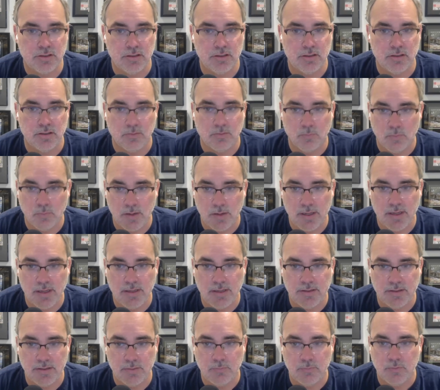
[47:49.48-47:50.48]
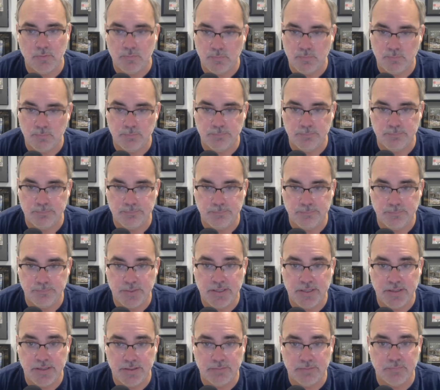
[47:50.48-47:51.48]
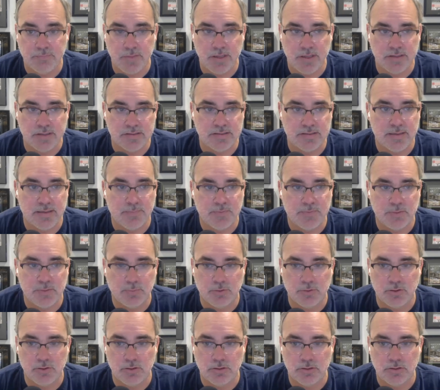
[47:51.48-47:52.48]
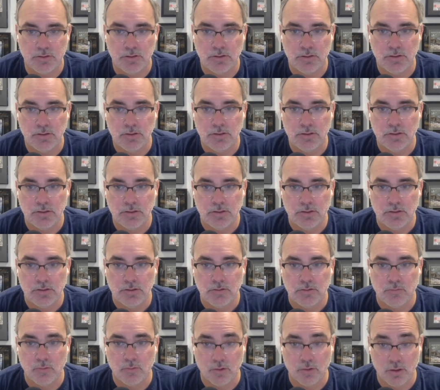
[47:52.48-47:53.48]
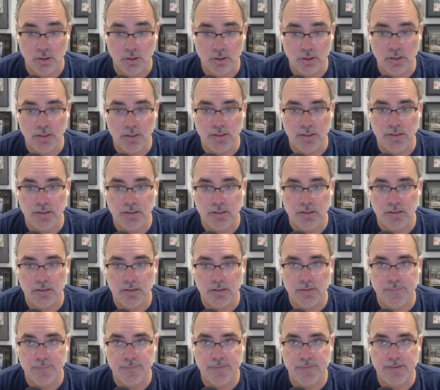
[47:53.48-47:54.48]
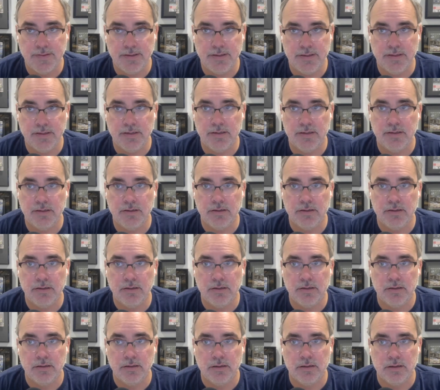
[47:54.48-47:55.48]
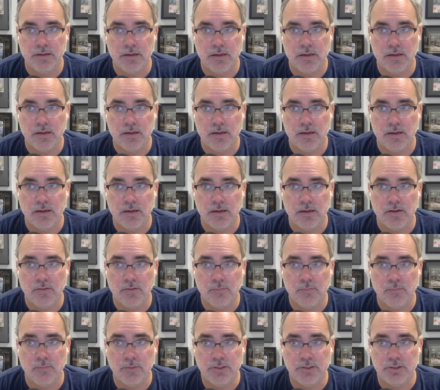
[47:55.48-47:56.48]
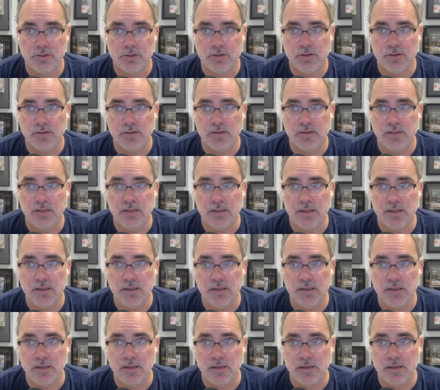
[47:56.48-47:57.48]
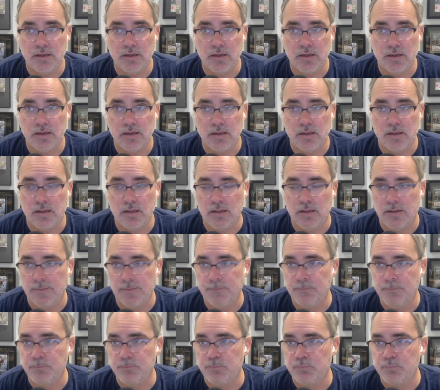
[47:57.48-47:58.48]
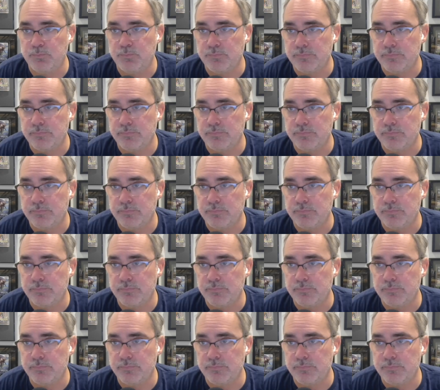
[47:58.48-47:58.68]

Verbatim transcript: in a way that would be acceptable or good, then uh, we took the um,